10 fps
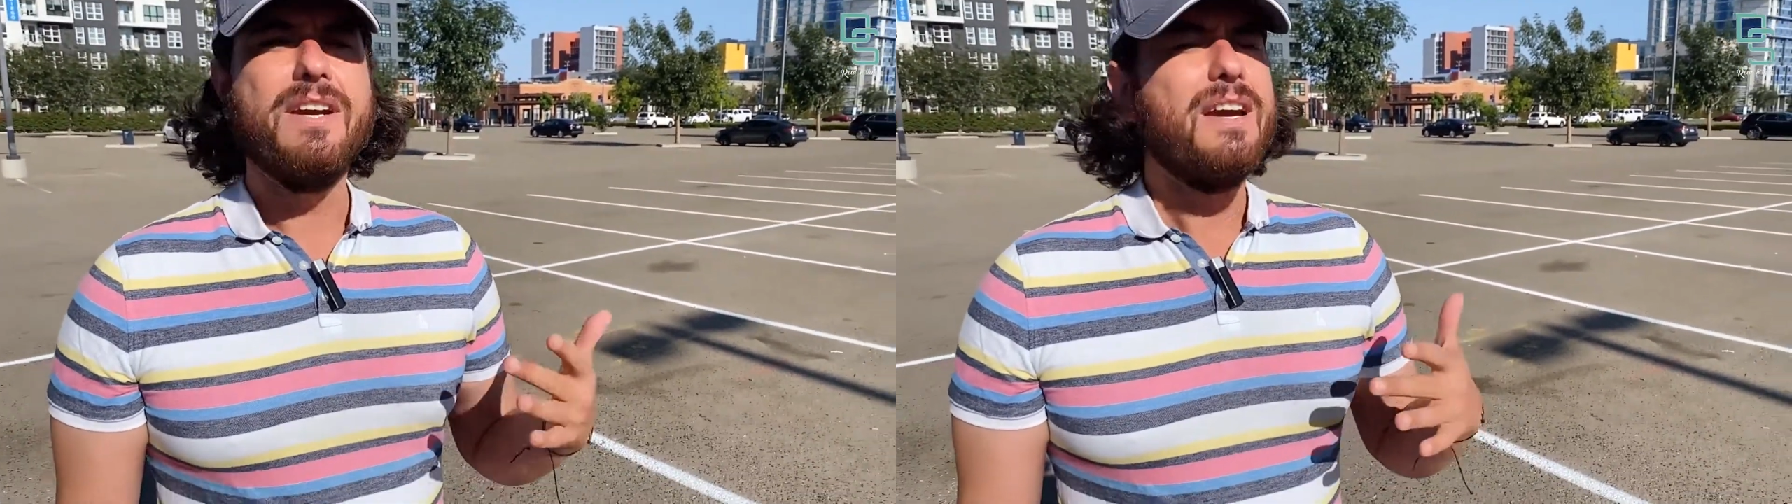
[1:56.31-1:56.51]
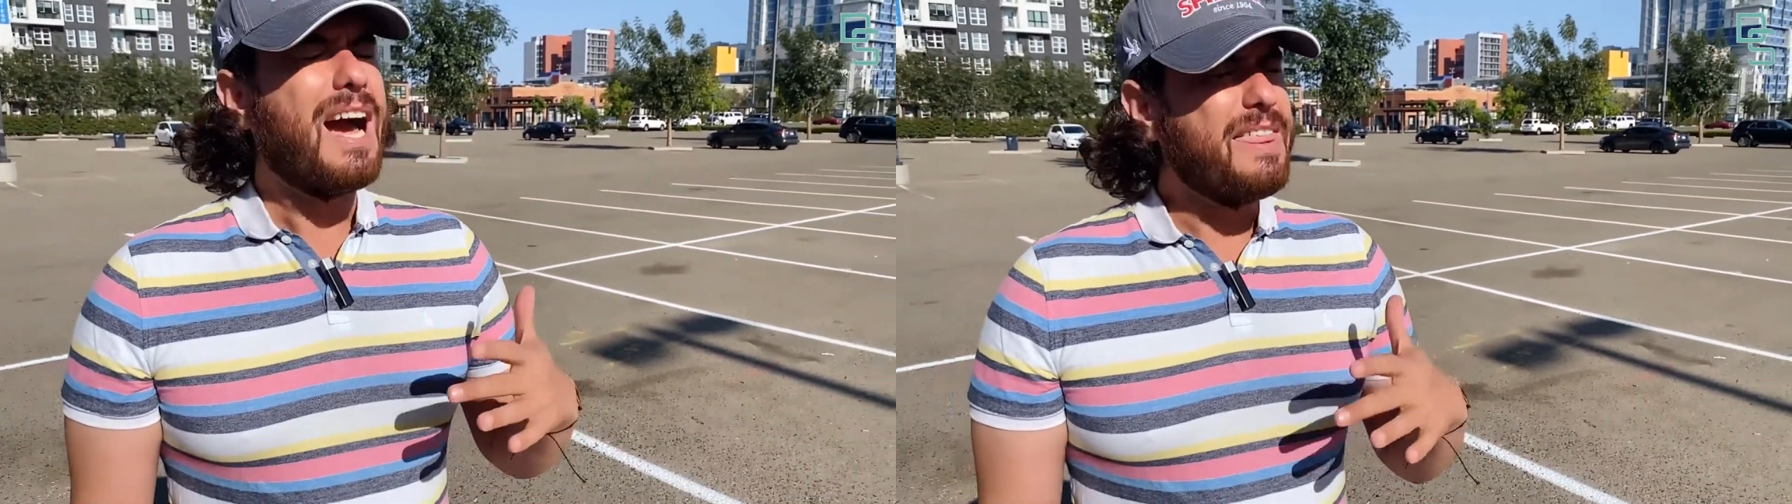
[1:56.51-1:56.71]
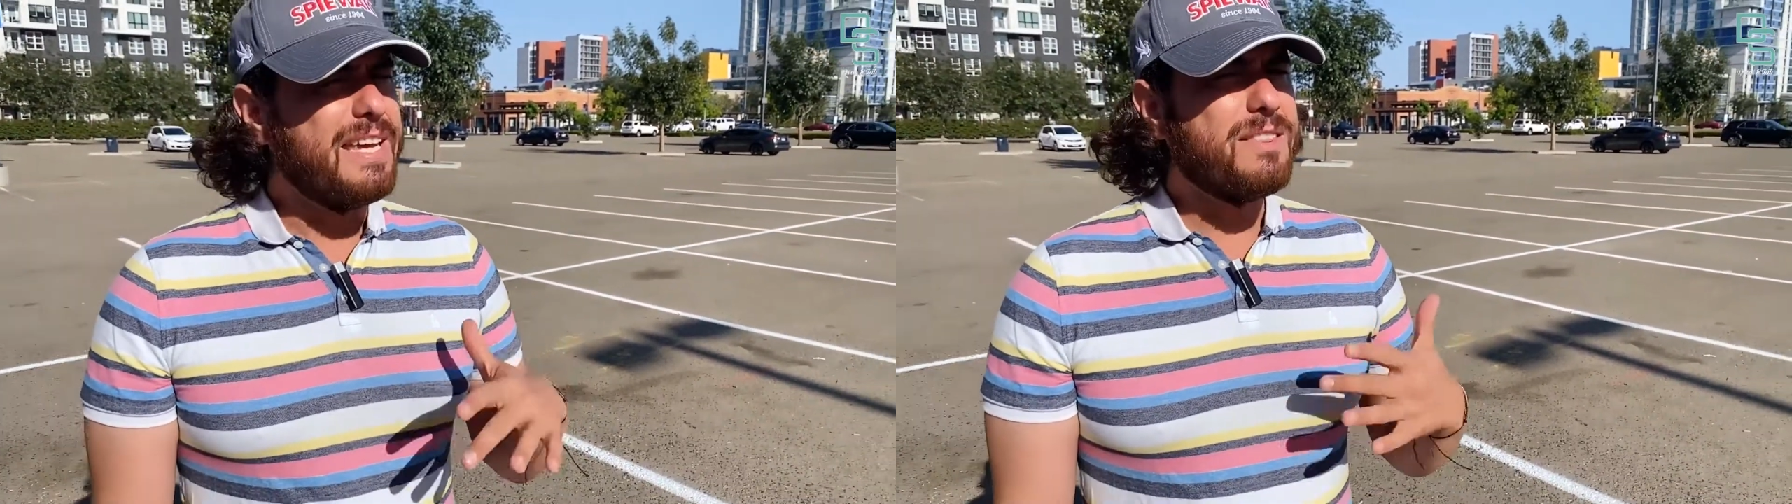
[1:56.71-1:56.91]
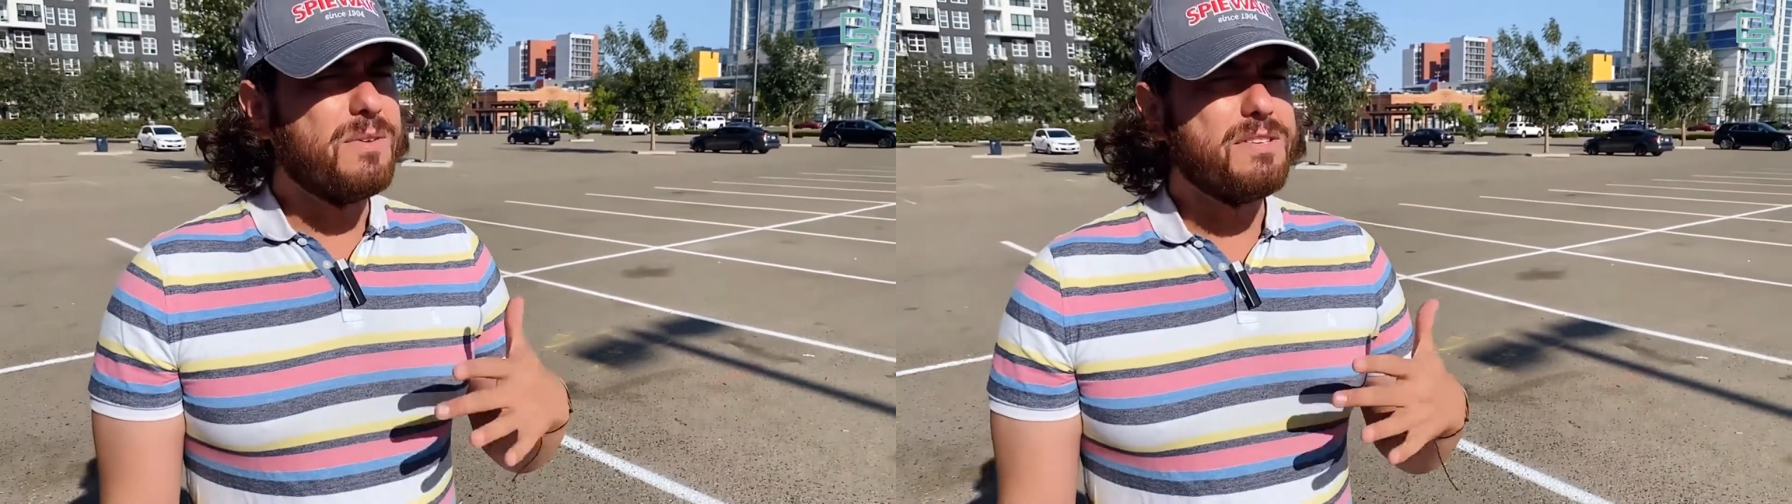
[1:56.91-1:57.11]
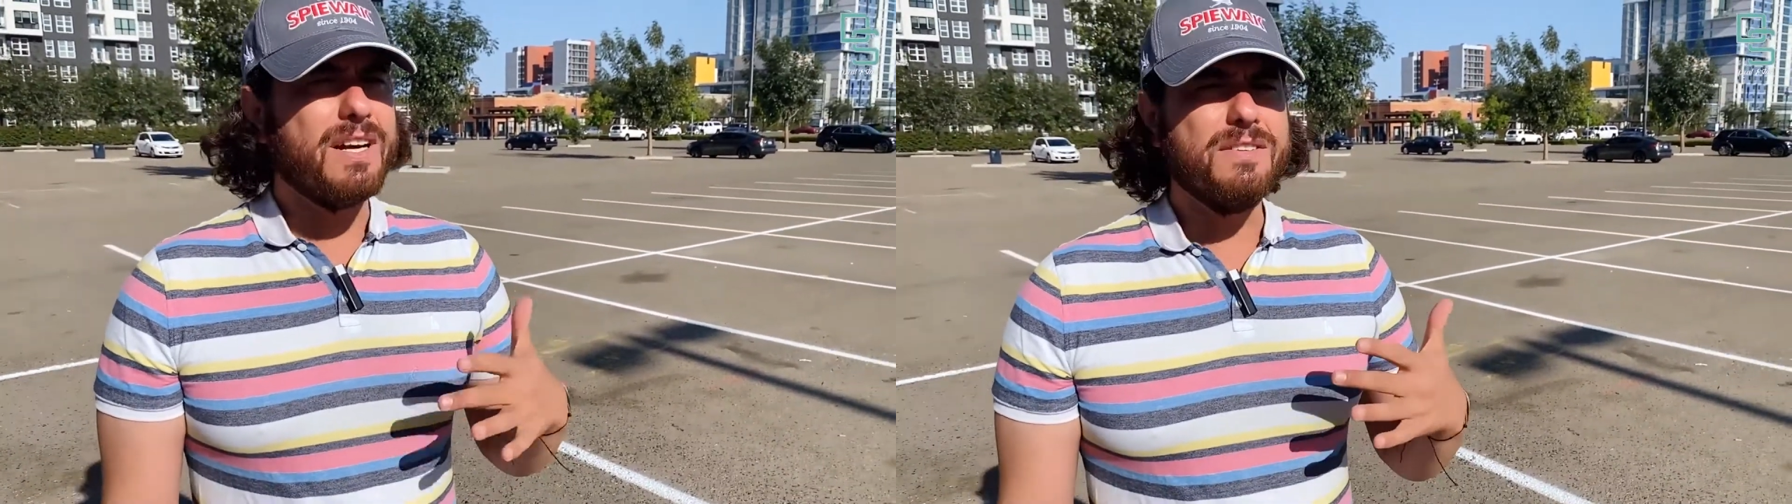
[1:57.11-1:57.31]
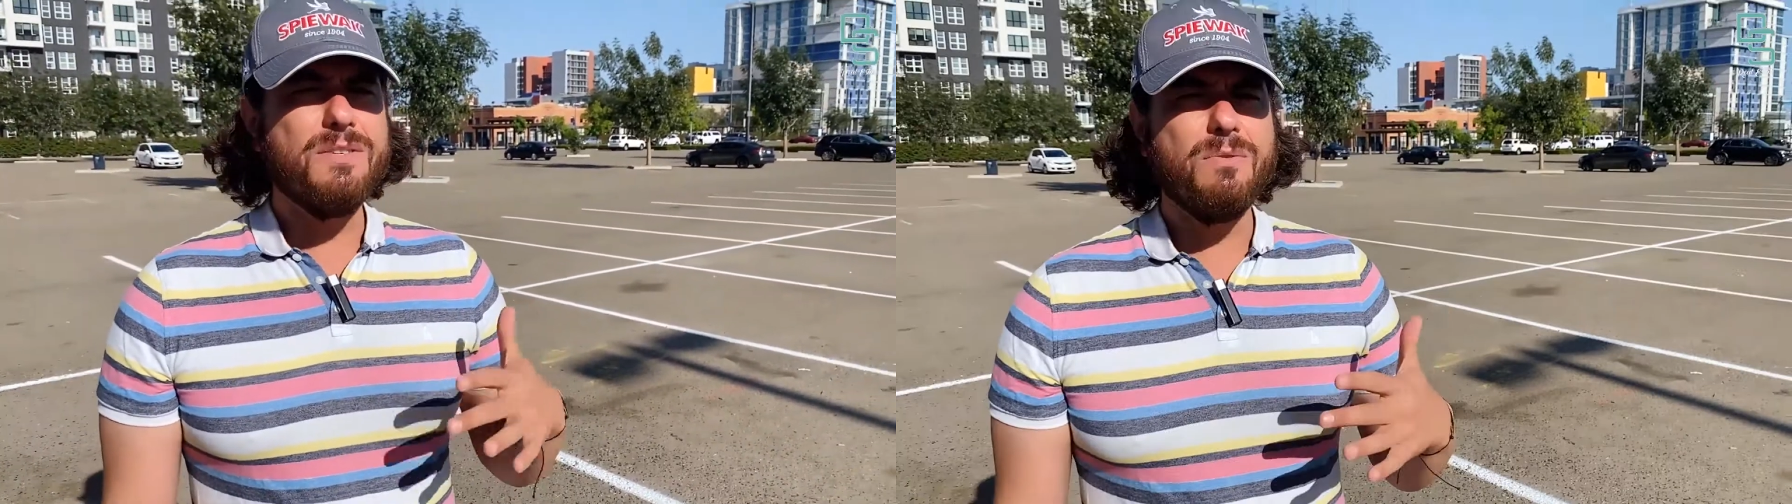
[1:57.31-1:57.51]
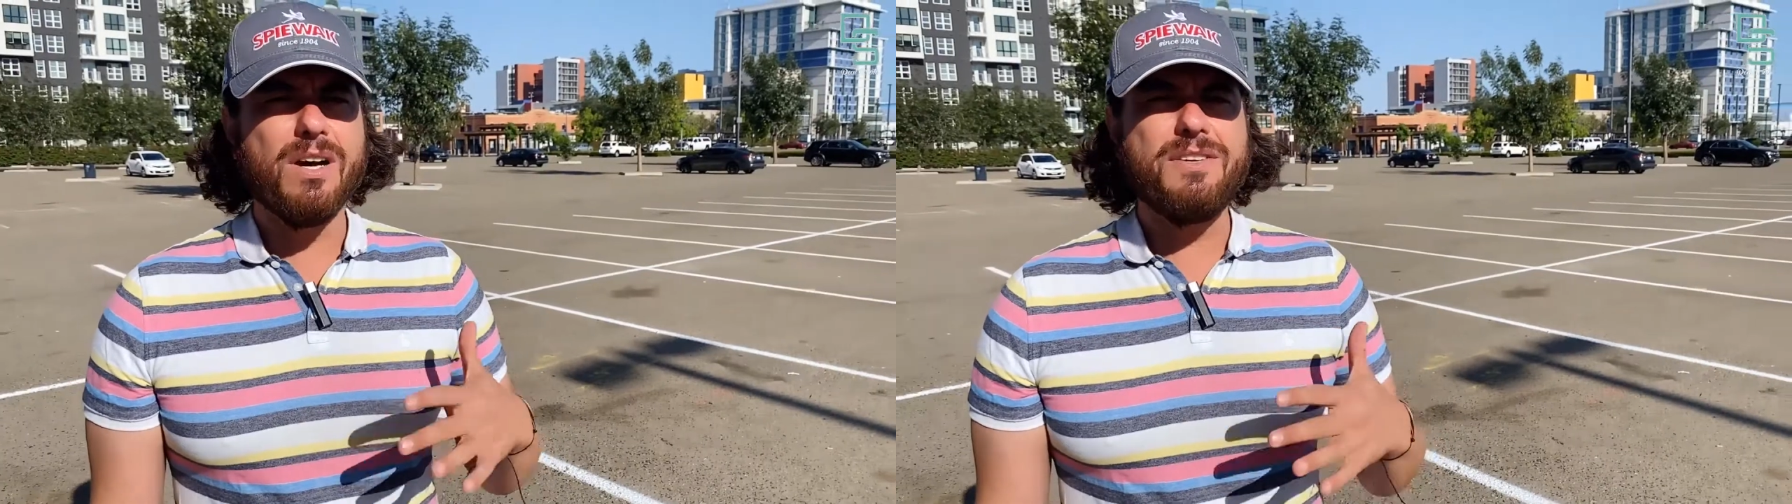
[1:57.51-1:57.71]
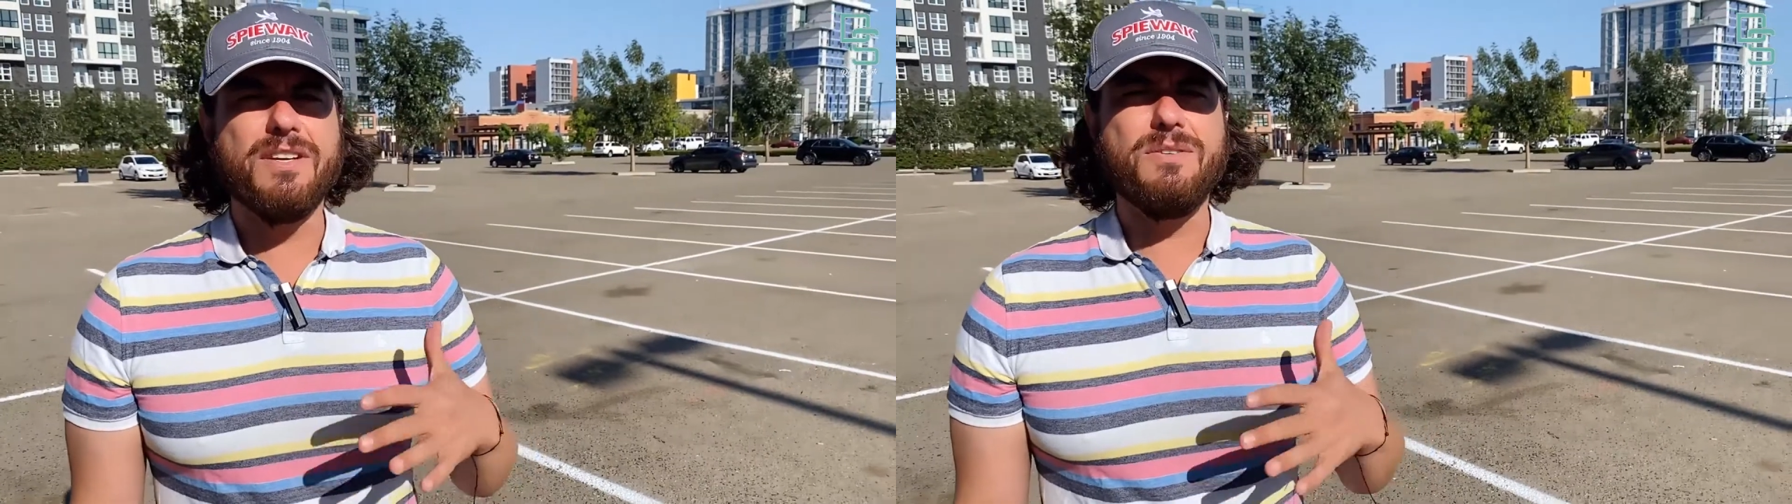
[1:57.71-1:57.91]
I think there was around
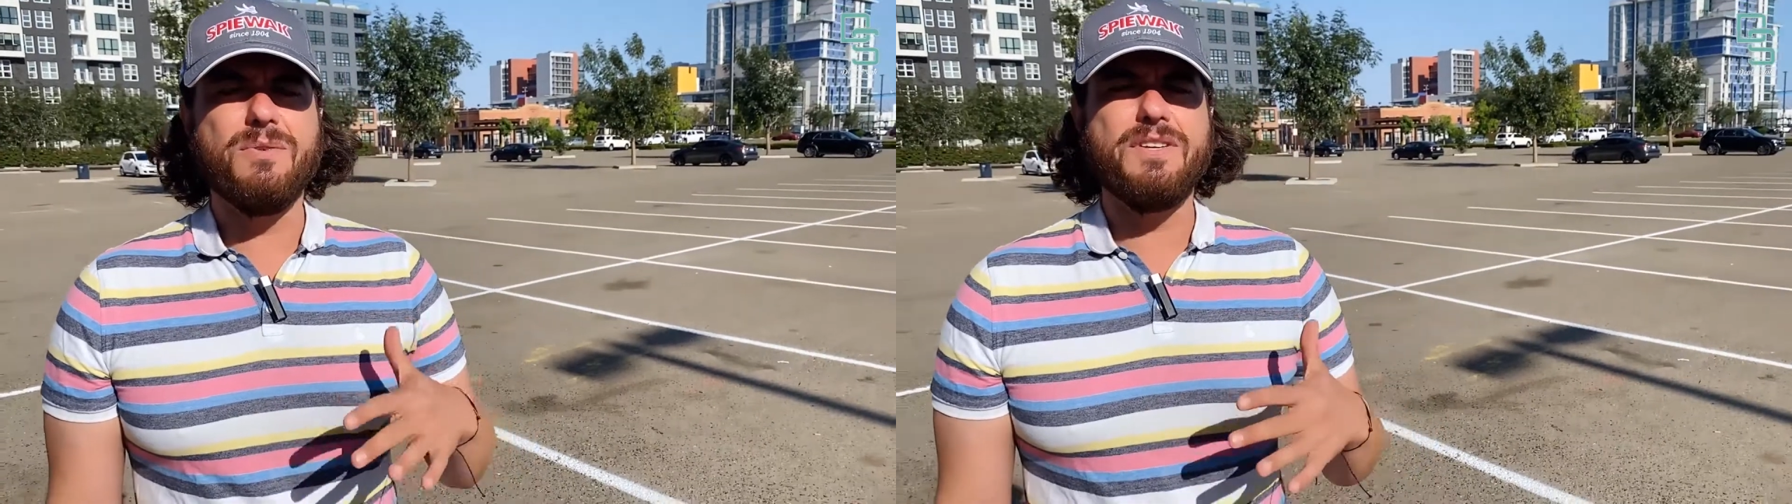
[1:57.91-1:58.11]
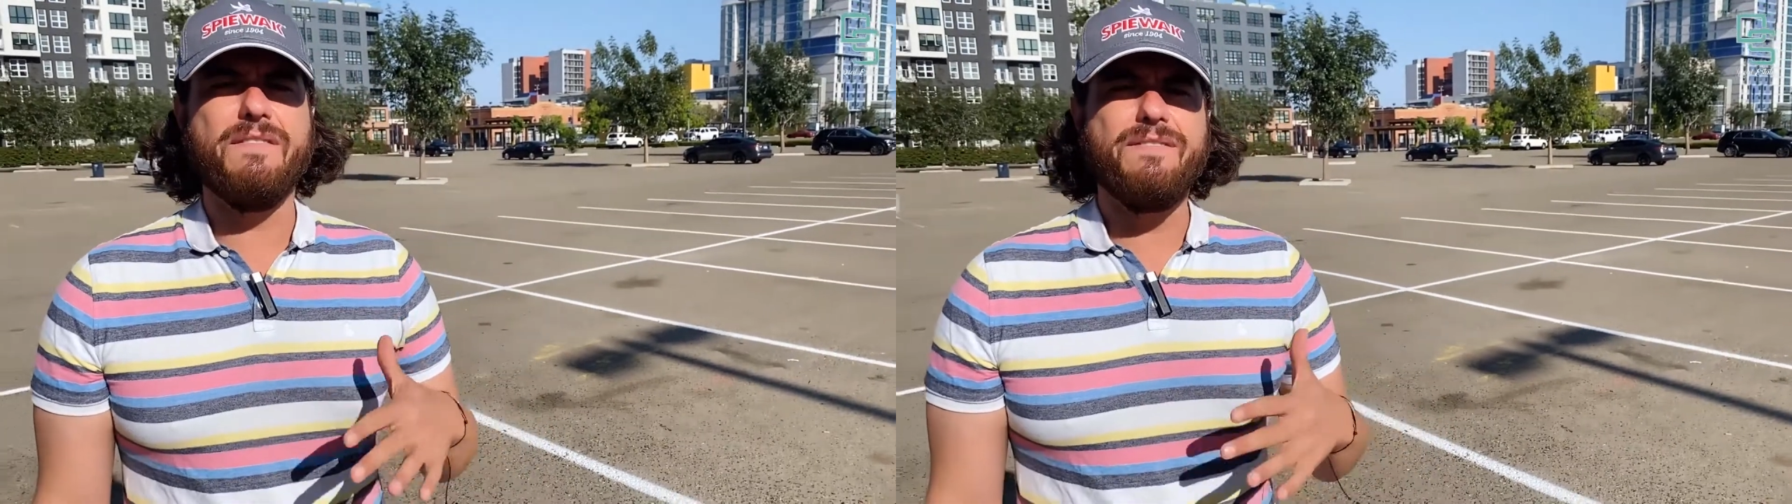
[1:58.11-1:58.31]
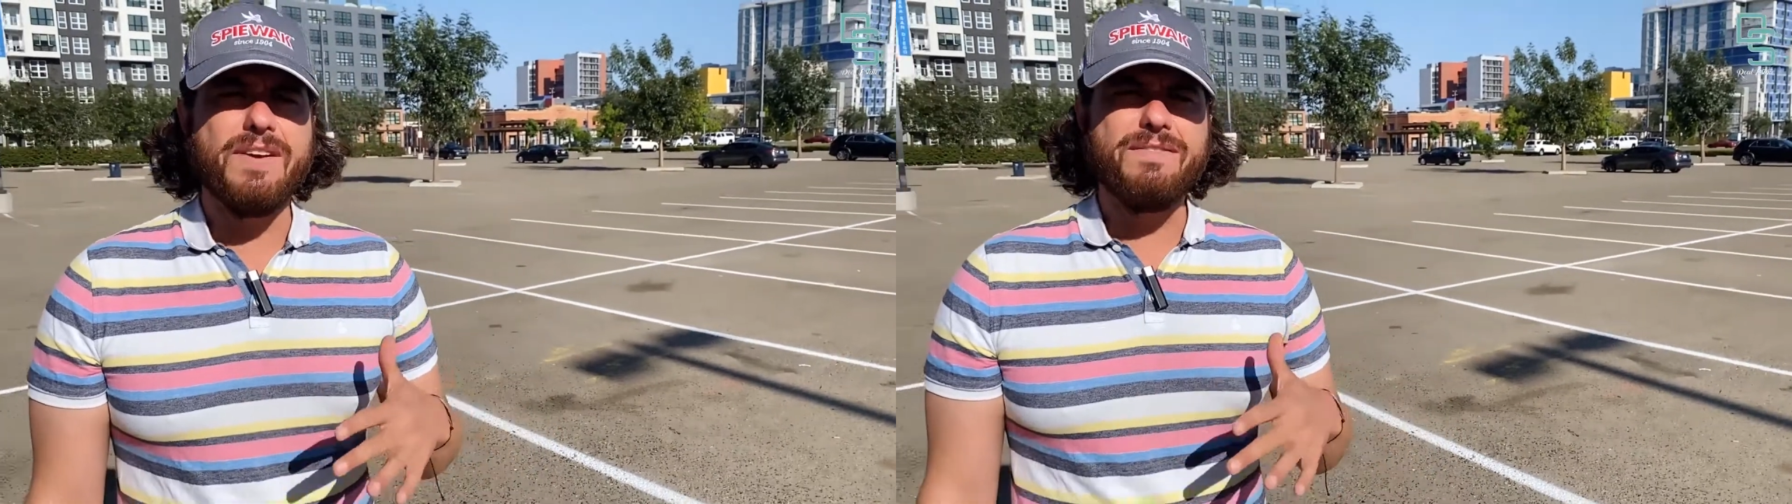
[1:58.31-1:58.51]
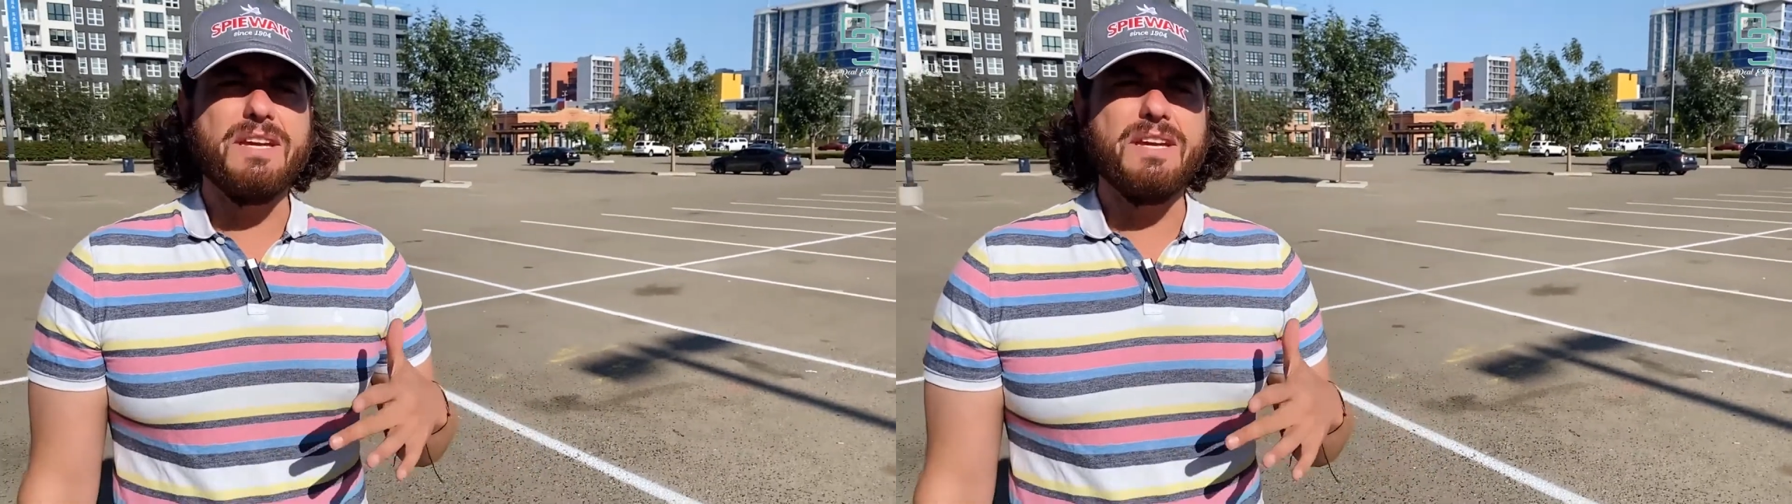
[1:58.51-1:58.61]
200 to 250,